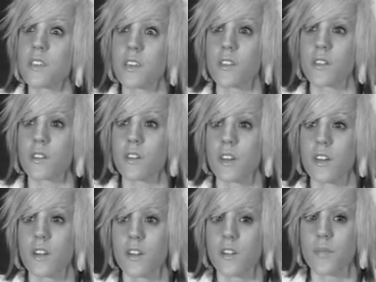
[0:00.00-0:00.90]
either
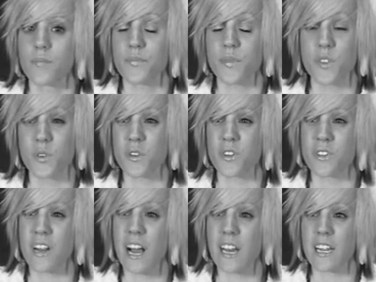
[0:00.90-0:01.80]
do it or
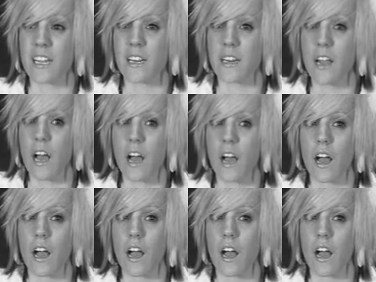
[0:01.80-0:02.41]
not. And